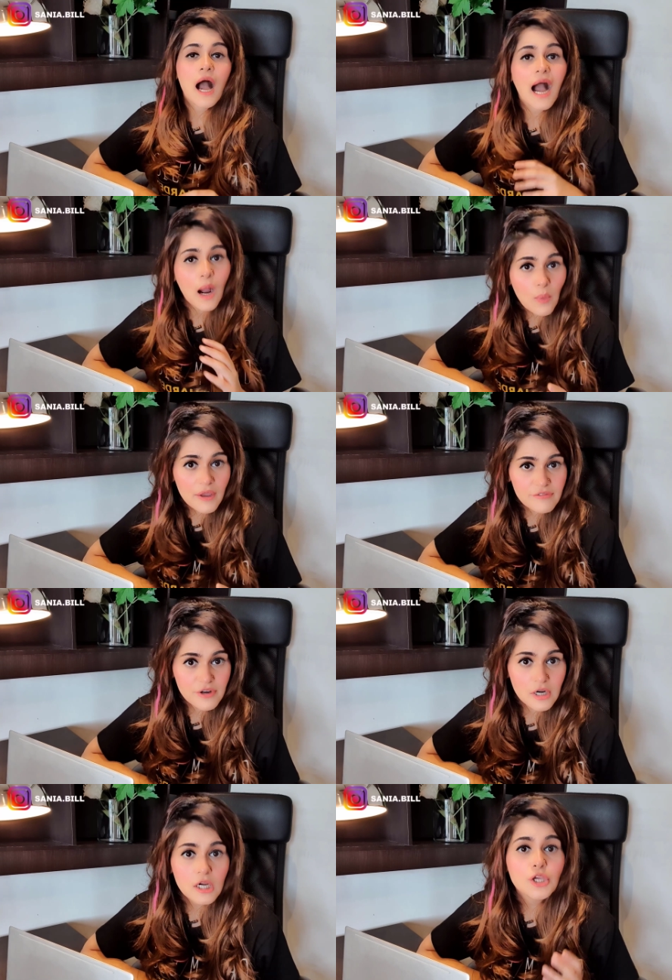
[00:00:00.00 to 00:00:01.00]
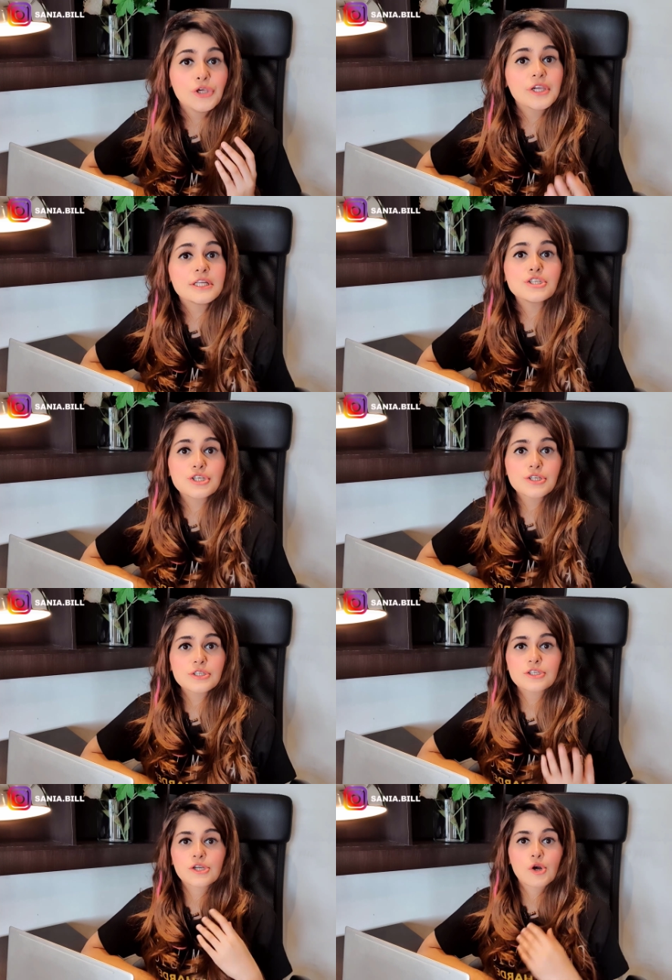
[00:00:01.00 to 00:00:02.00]
However, you can
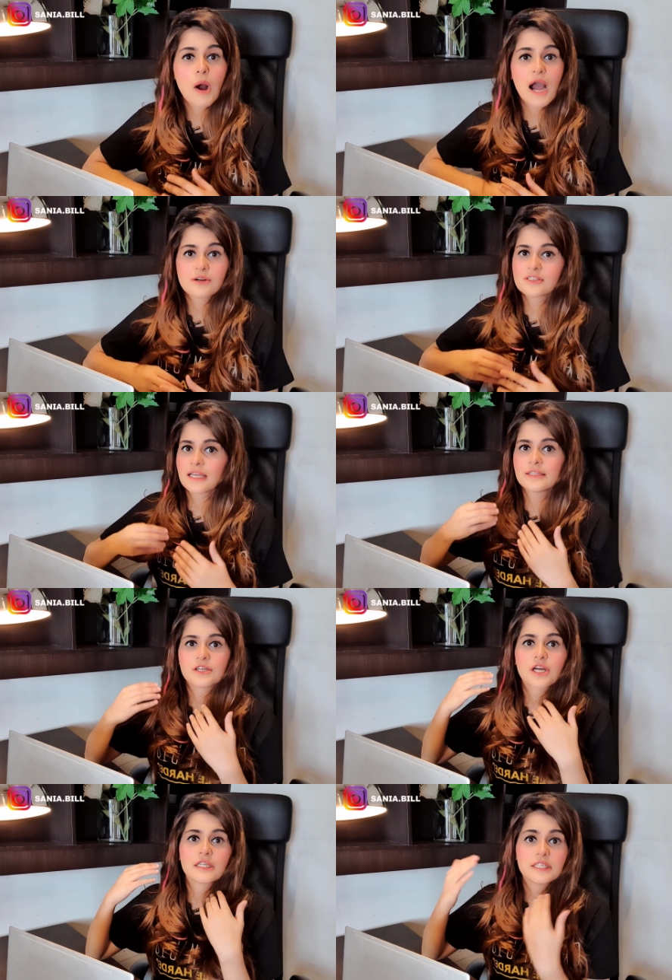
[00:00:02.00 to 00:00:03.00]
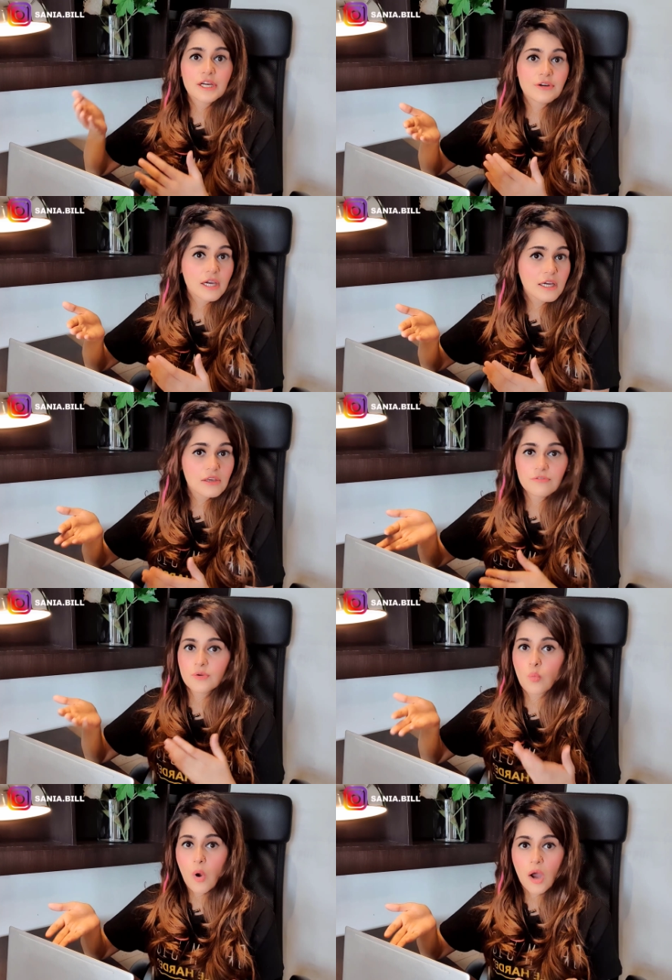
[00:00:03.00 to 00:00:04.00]
choose to go outside the criteria if
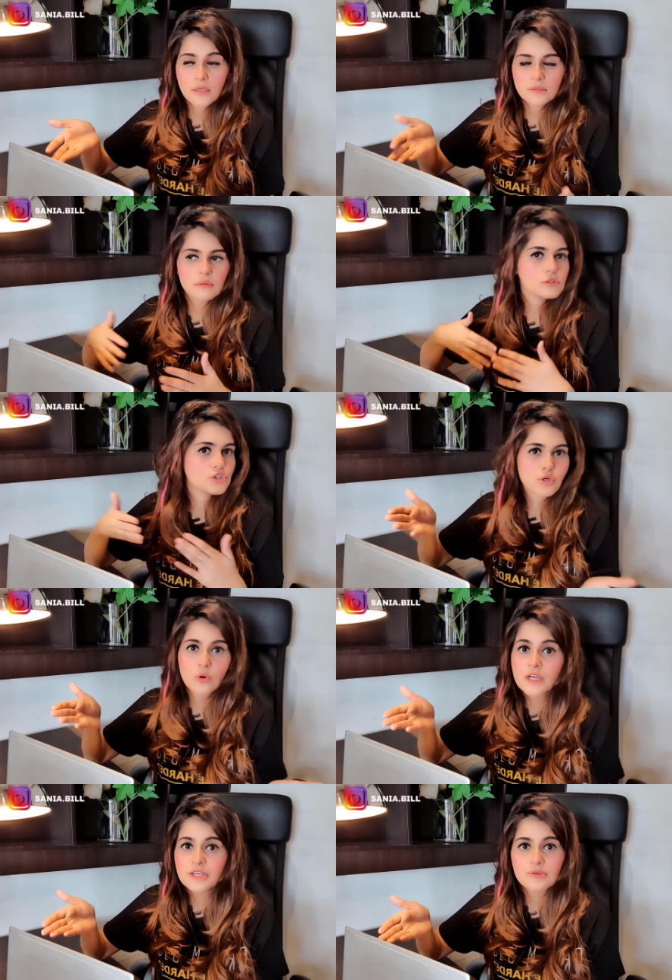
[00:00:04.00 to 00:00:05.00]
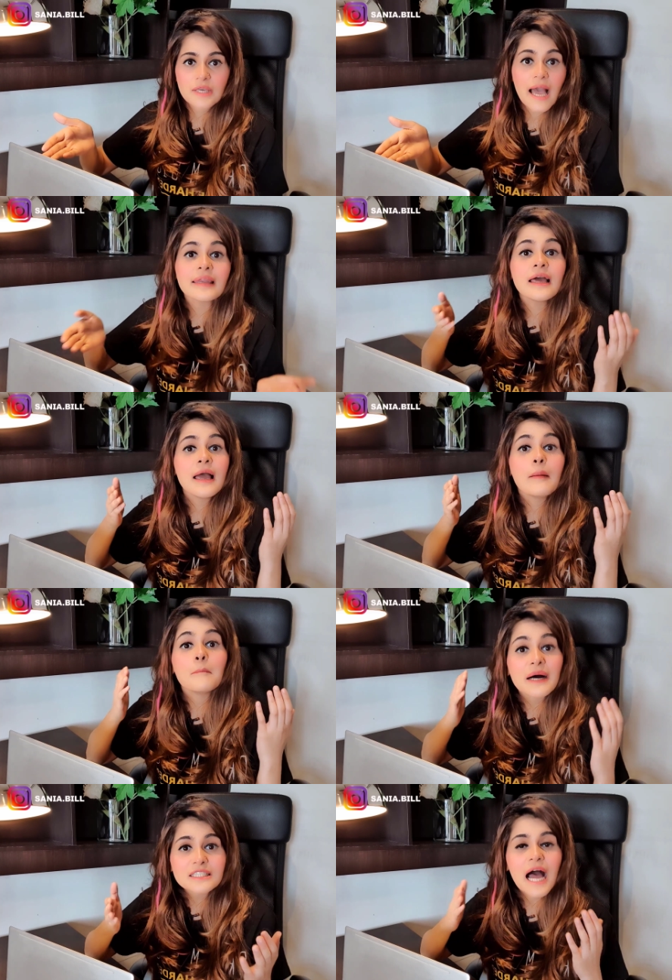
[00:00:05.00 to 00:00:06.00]
you want. Surely you can,
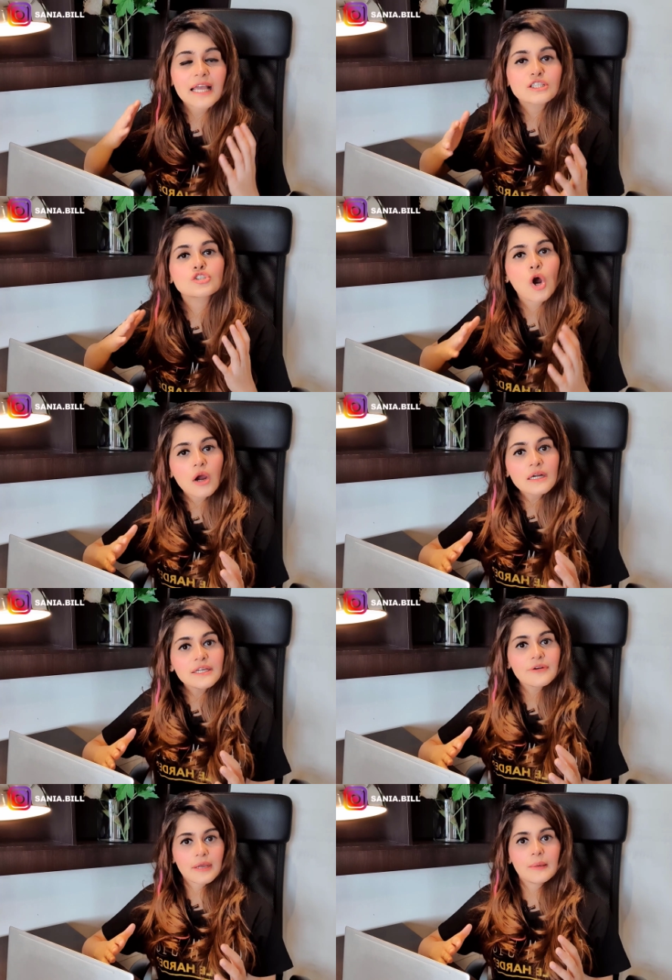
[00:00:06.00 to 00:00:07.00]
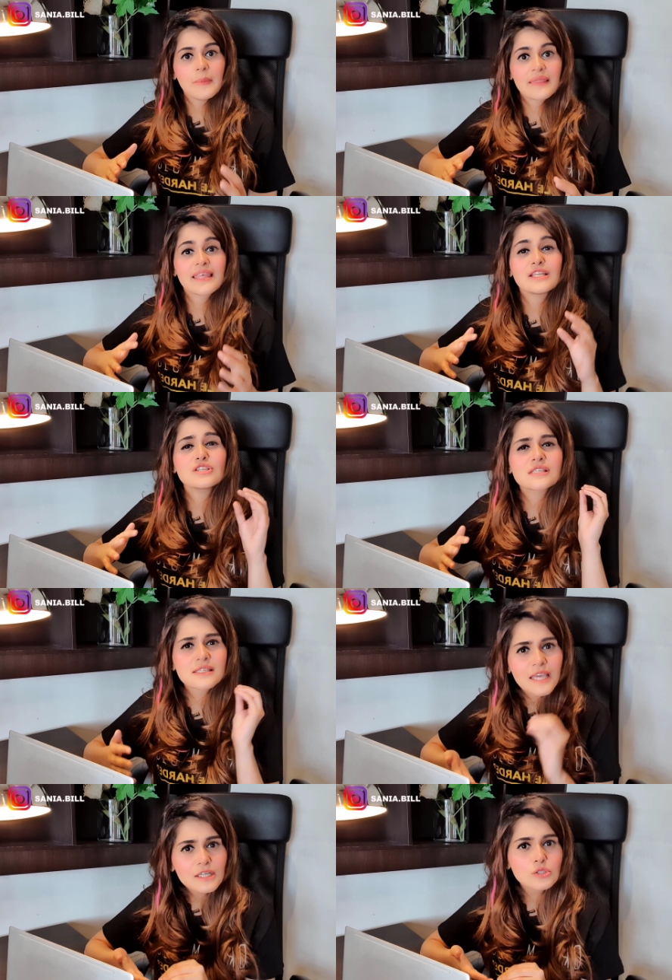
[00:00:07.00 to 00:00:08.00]
but I strongly recommend that you
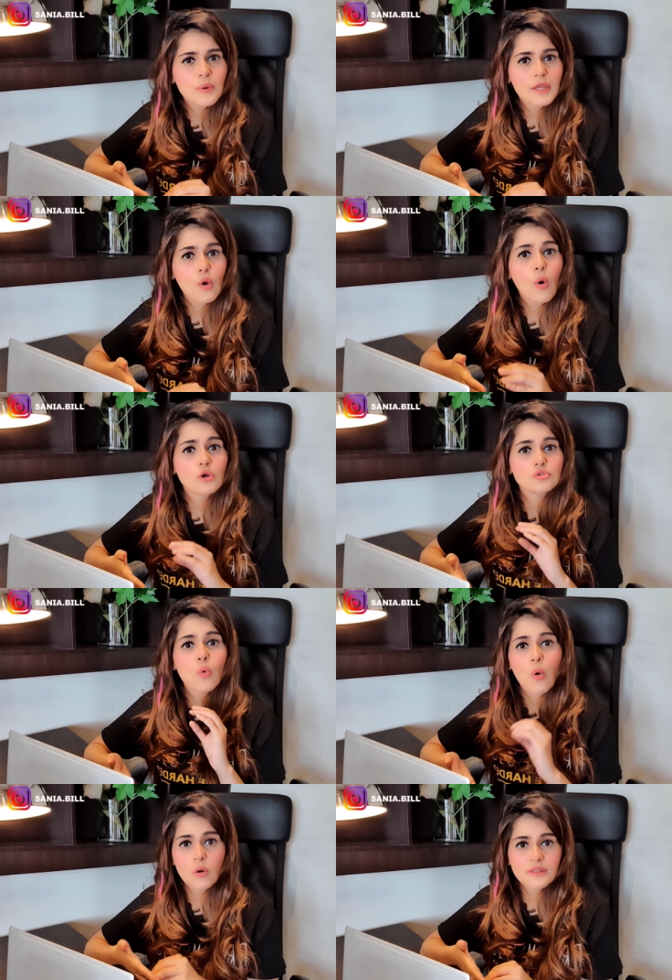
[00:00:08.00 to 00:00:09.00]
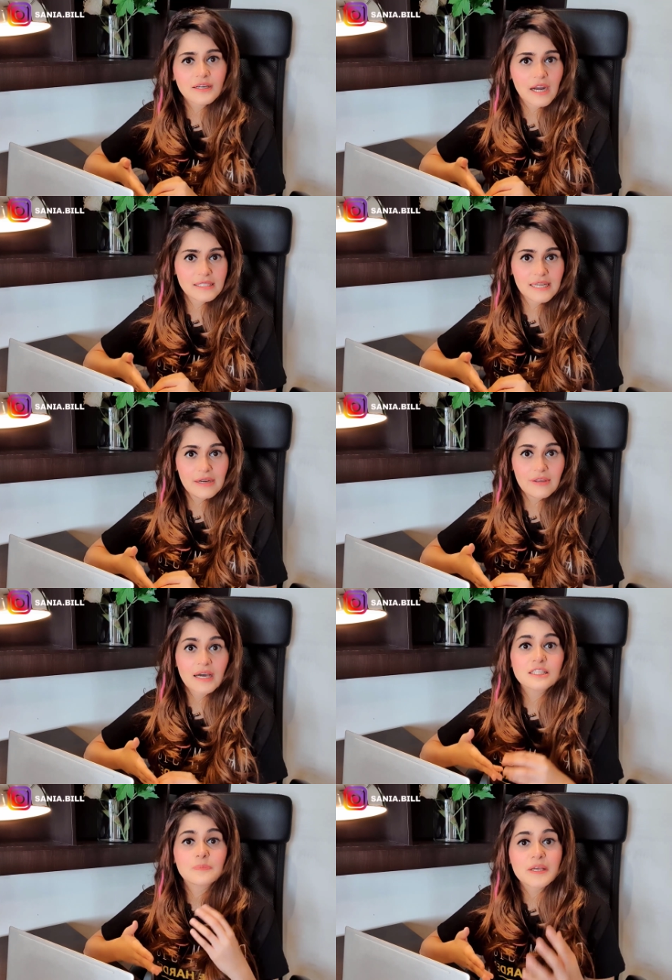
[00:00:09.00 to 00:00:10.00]
stick to it, to all the
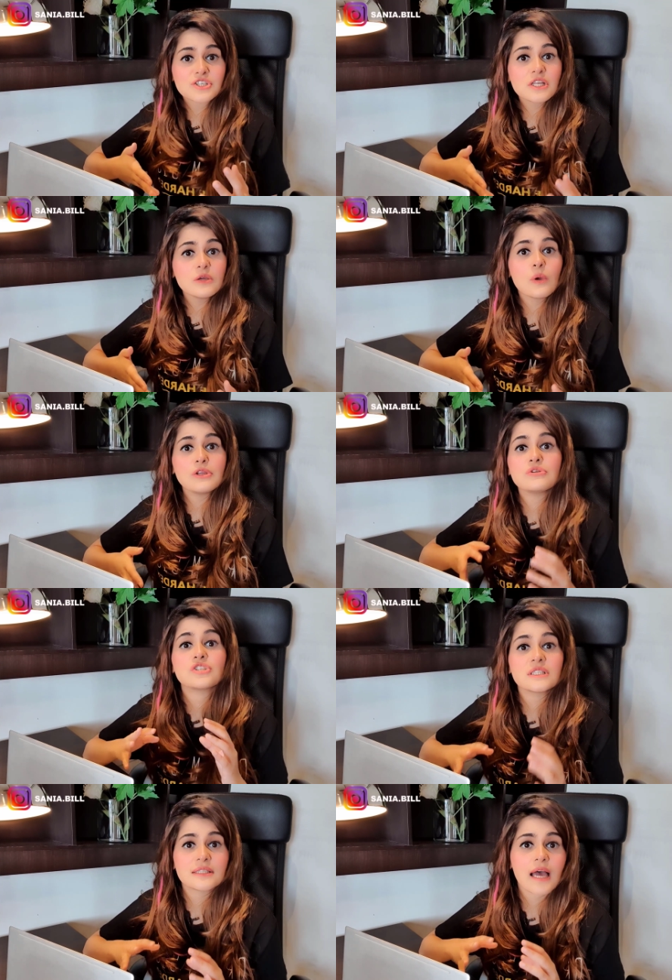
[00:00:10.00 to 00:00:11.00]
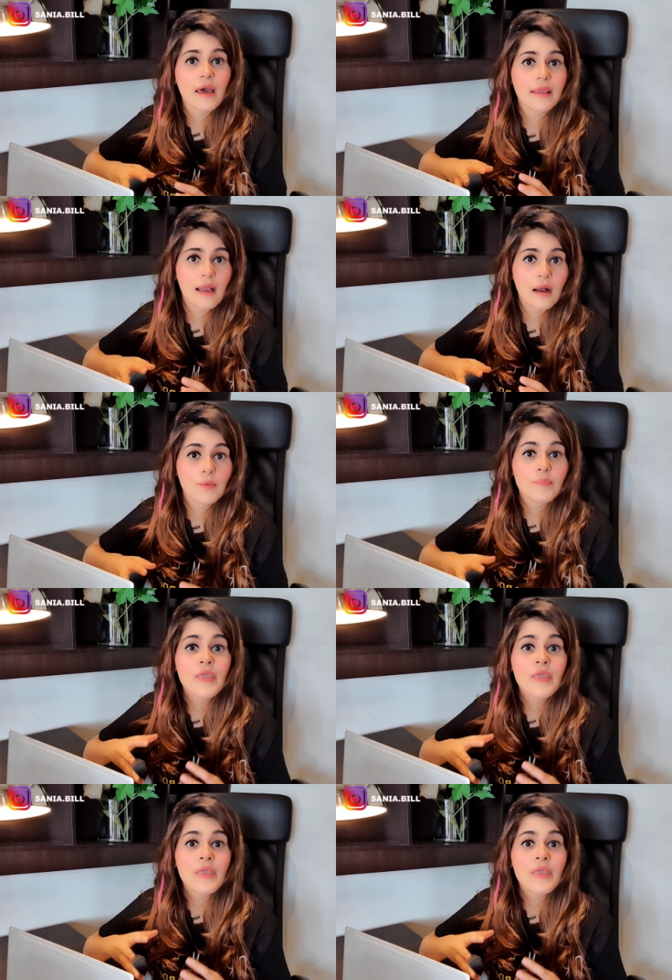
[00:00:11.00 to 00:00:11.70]
criteria, especially when you're just starting out,